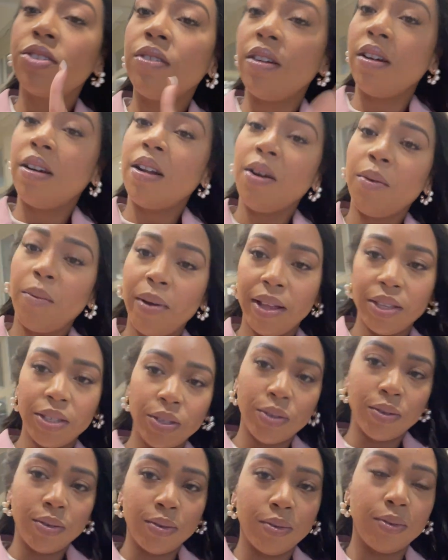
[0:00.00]
are on our way
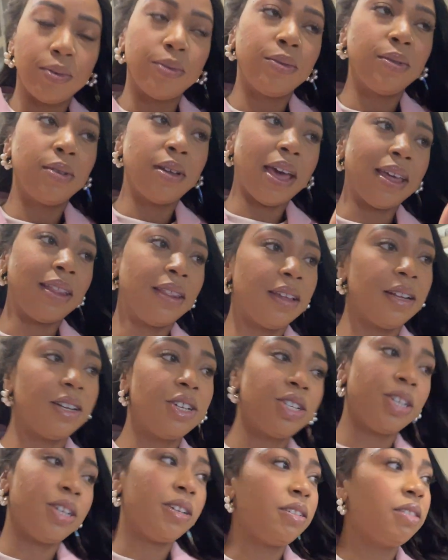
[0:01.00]
to a
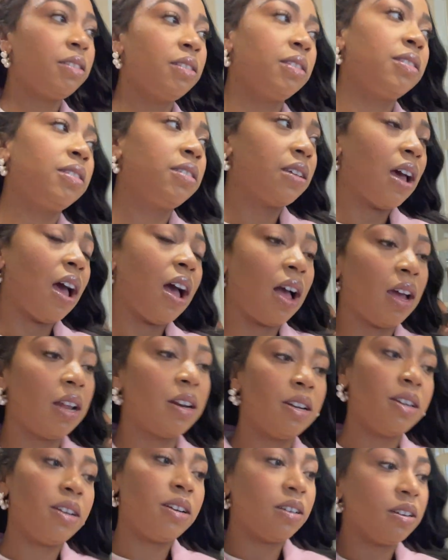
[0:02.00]
luncheon to
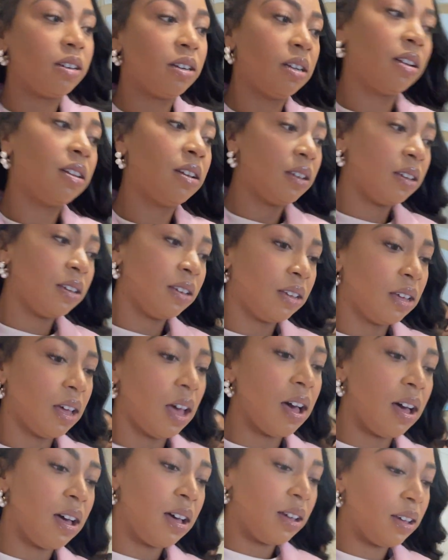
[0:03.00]
honor
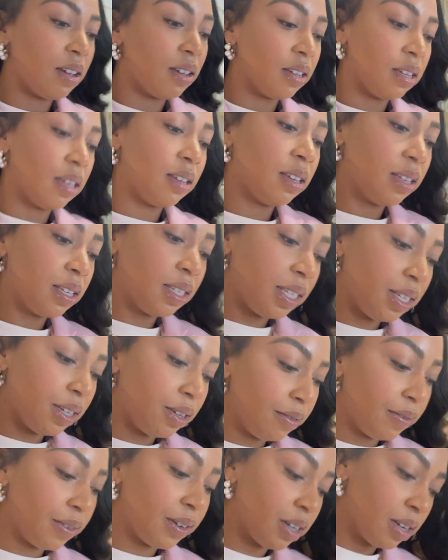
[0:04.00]
uh,
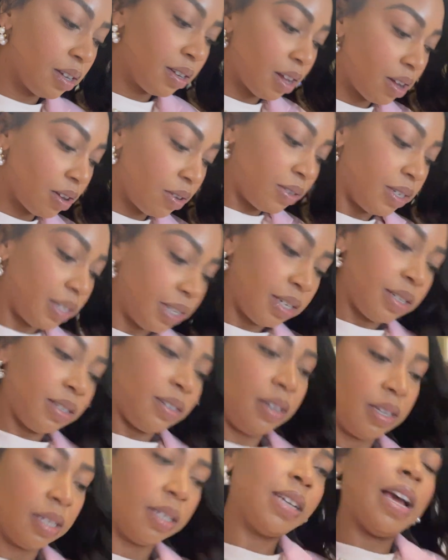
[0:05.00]
silver,
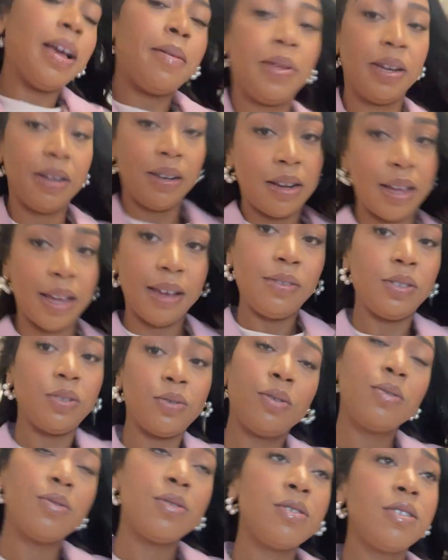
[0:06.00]
golden, diamond, and life
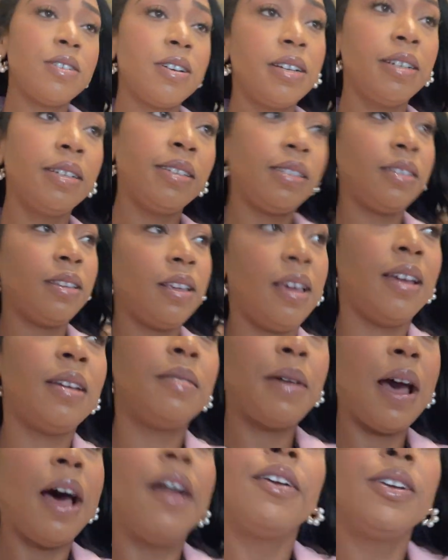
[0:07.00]
sorors. And
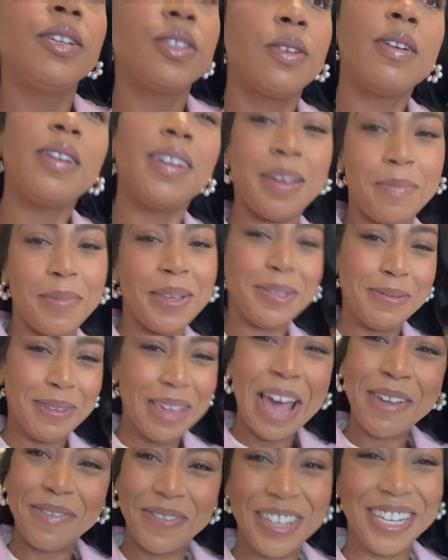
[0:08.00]
Mallory's going to get me some
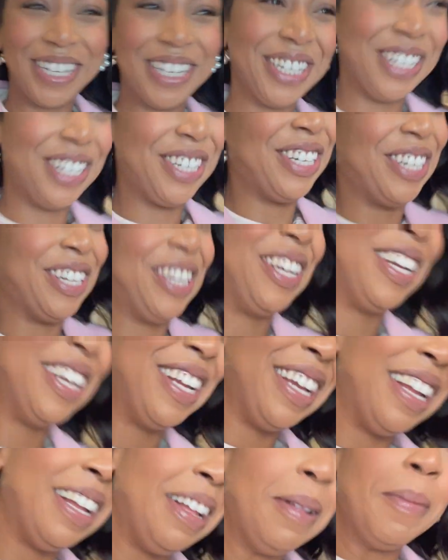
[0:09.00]
cabbage. I am
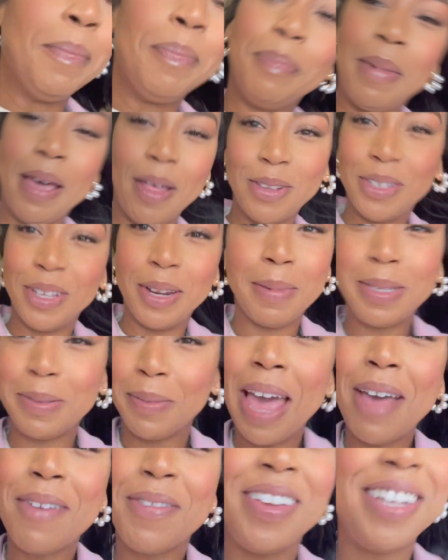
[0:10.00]
not. Mallory's gonna
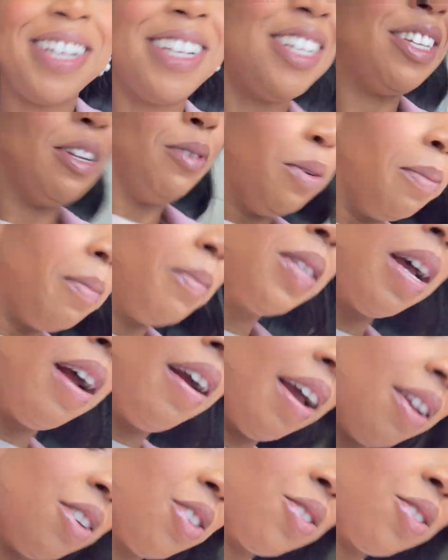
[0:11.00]
get me some Ooh, it's all